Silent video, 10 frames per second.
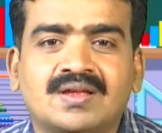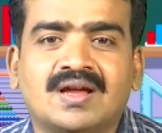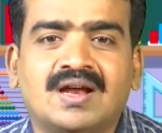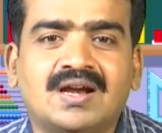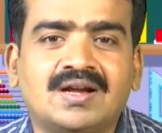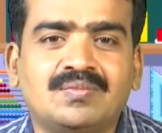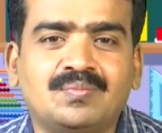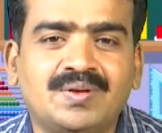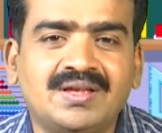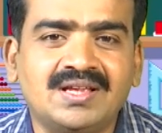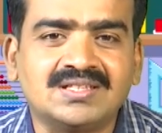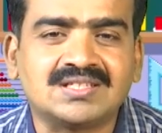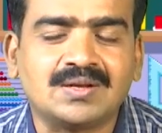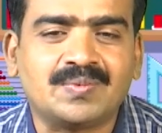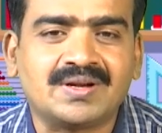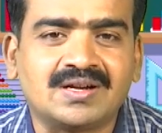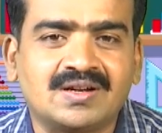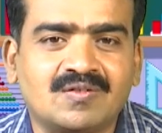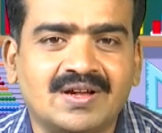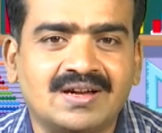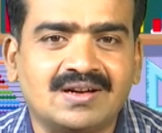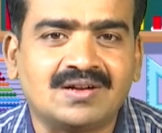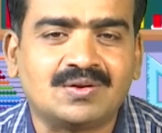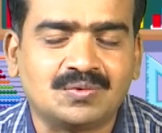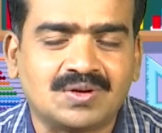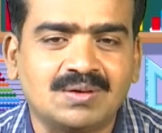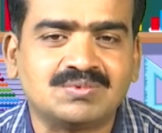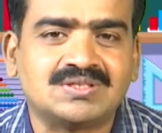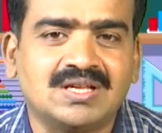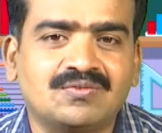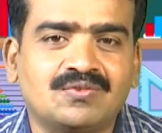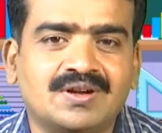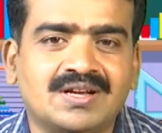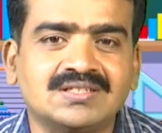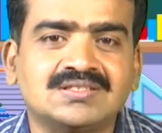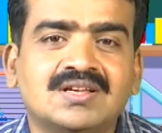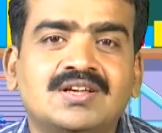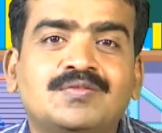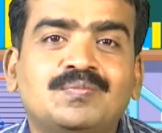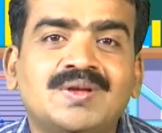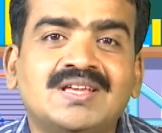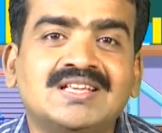and b is repeated 2 times, therefore, it is b